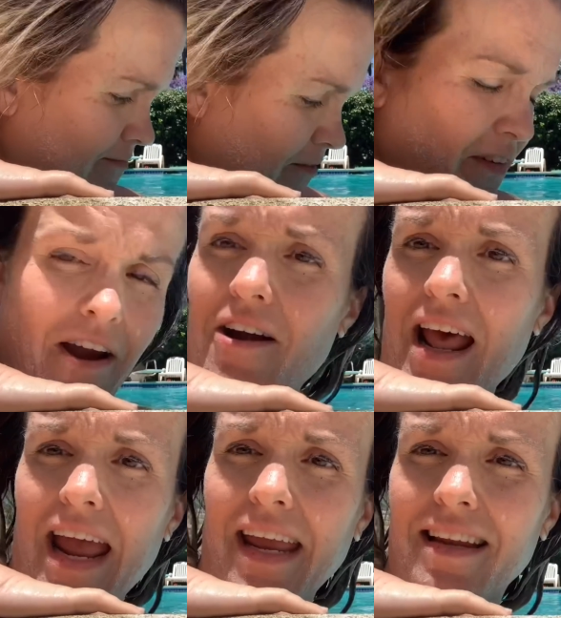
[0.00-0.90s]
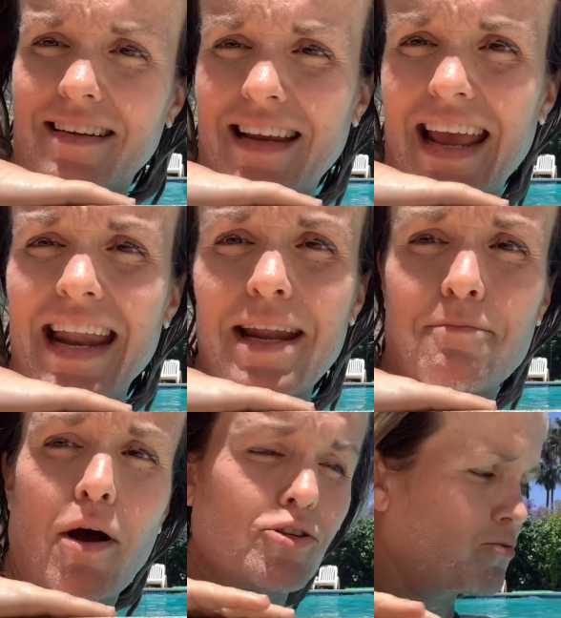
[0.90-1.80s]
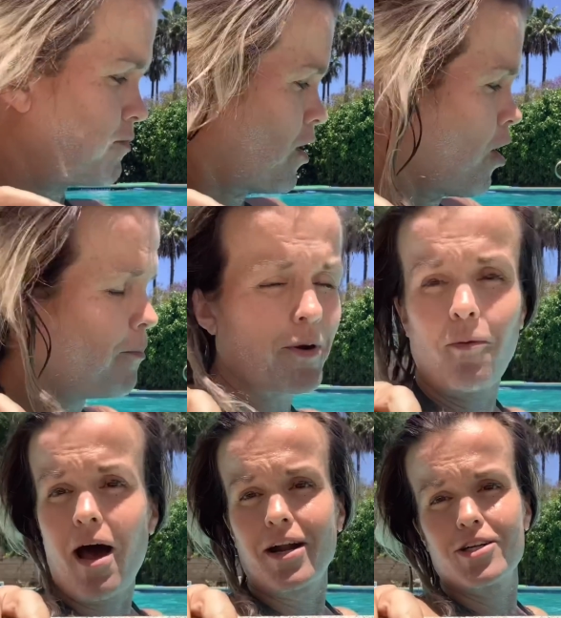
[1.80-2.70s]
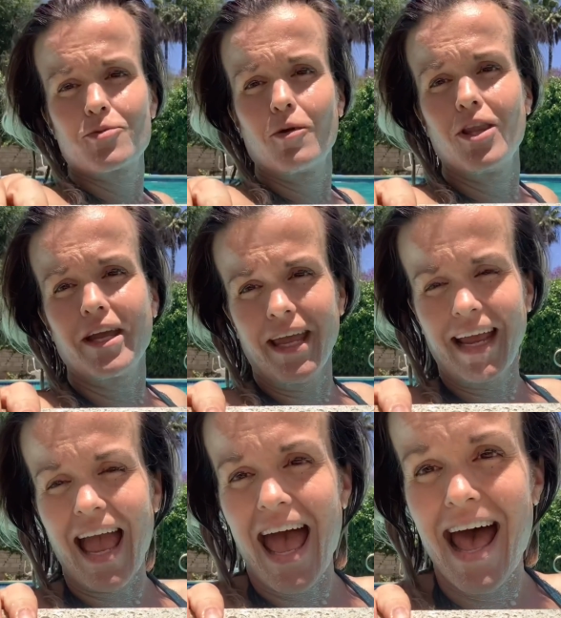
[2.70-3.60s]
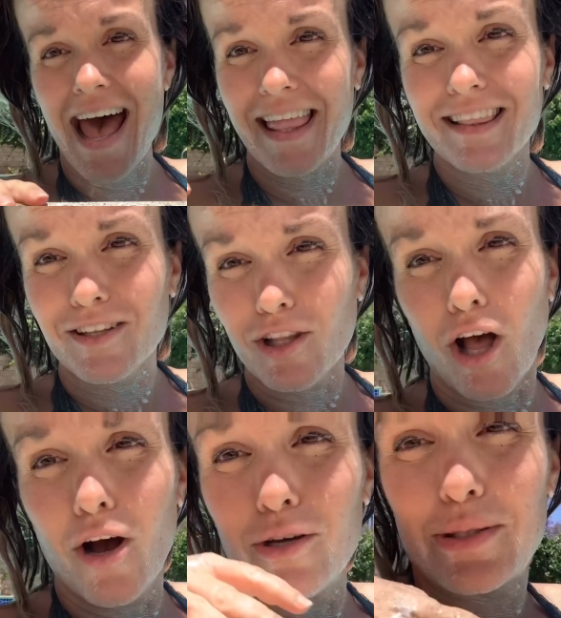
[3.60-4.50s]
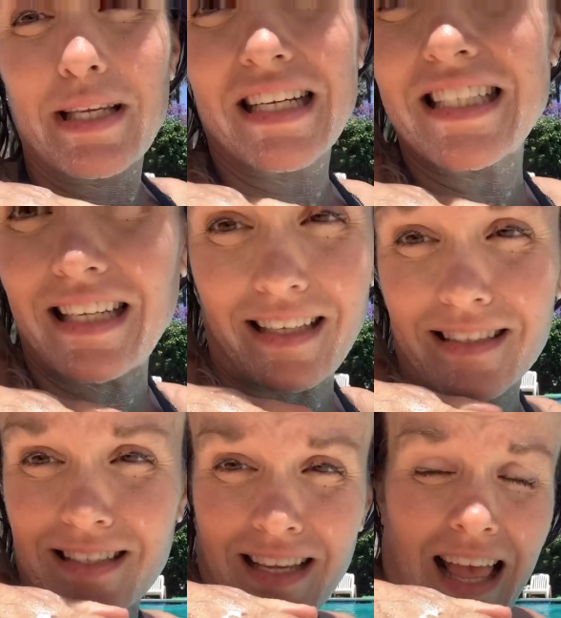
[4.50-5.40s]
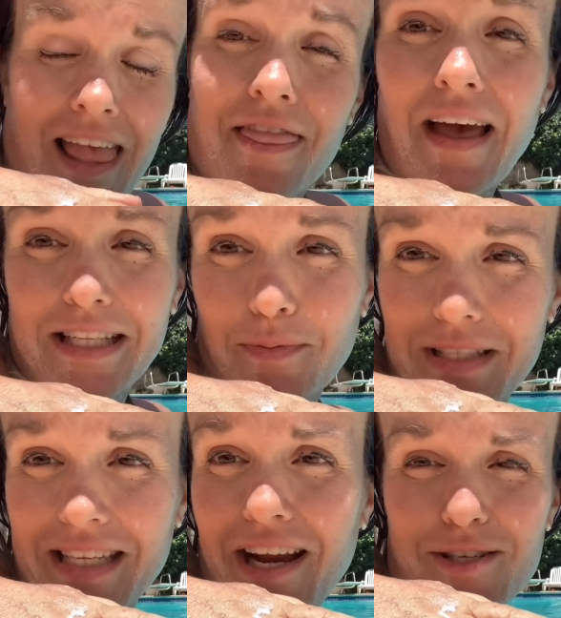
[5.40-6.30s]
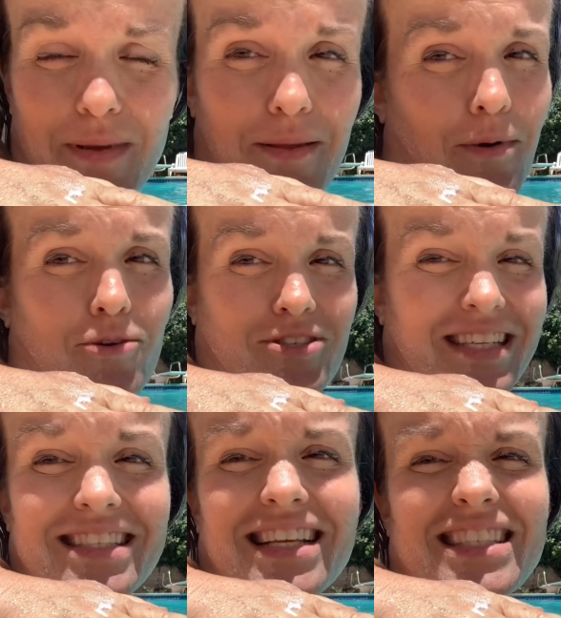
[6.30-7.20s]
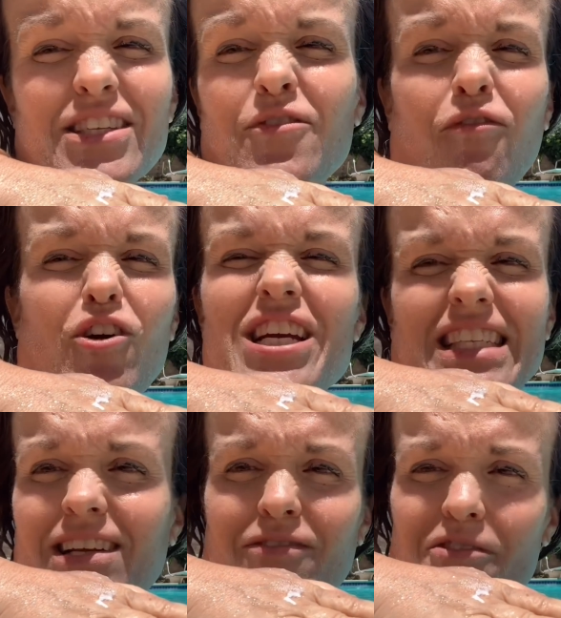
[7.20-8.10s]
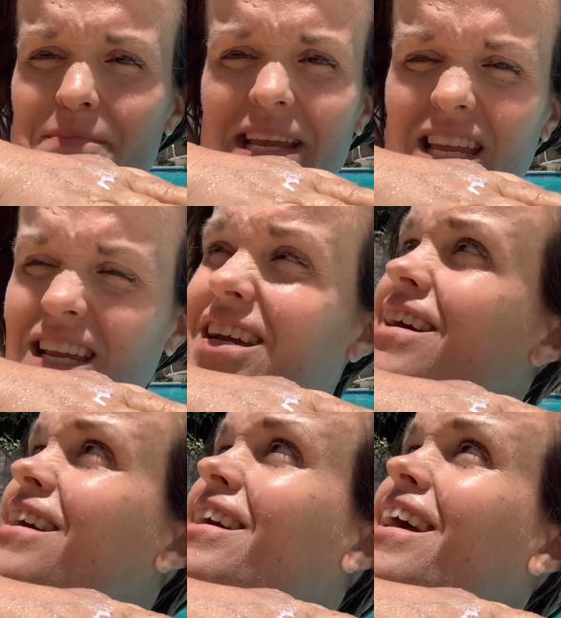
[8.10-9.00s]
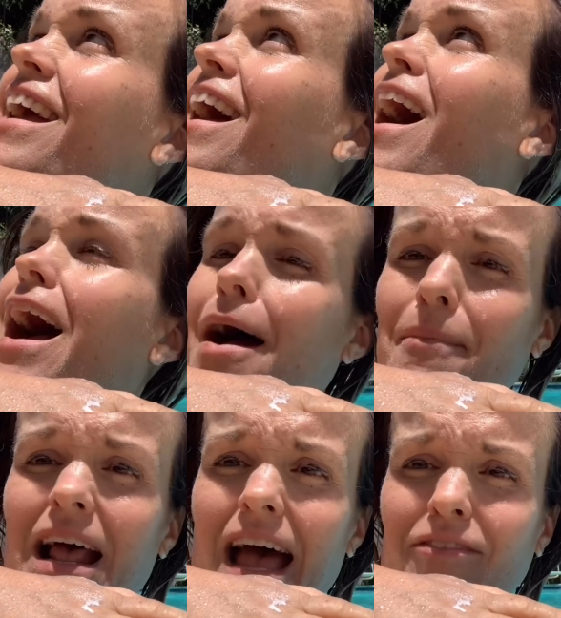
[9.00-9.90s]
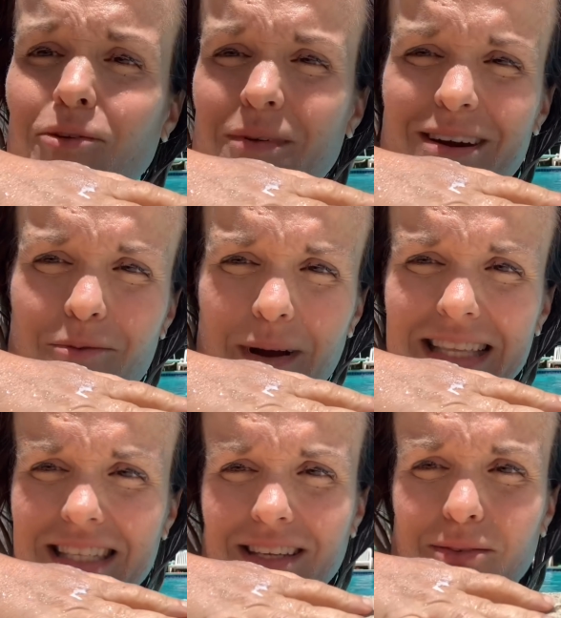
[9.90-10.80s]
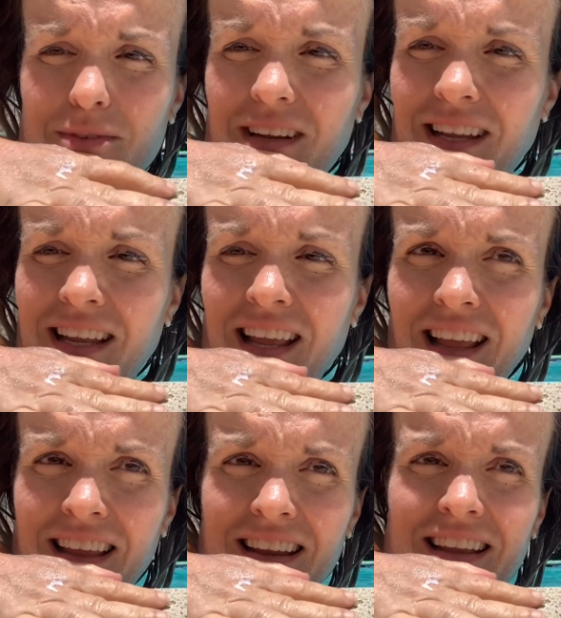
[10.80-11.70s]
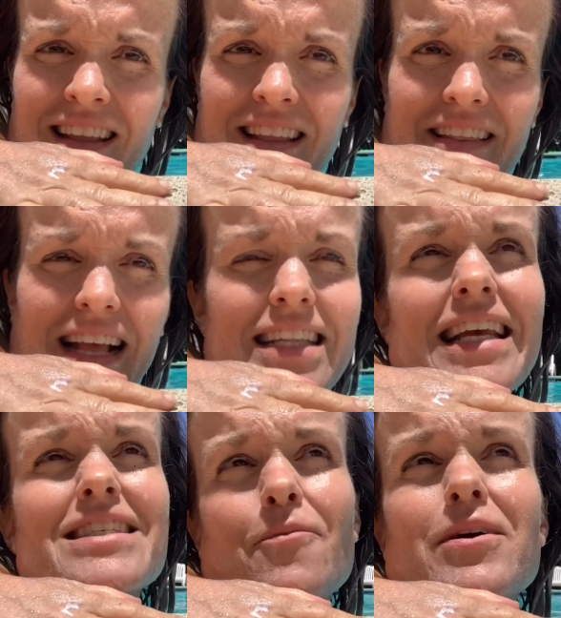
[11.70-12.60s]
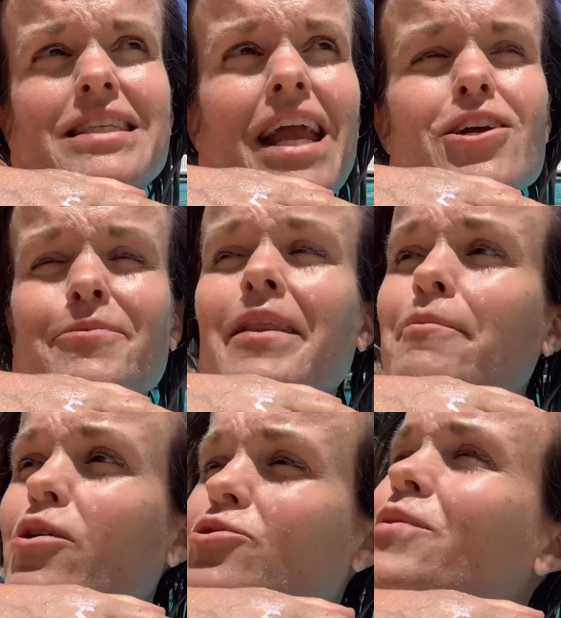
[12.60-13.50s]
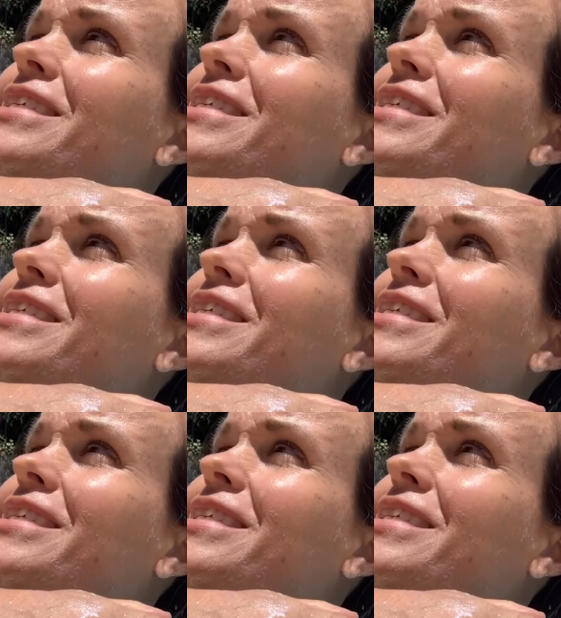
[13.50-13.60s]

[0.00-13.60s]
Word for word: Fahrenheit. And in most open waters, we're looking at the low 60s. That's what scares me the most is this is freezing for me. I'm gonna have to wear a wetsuit. That isn't what scares me the most. What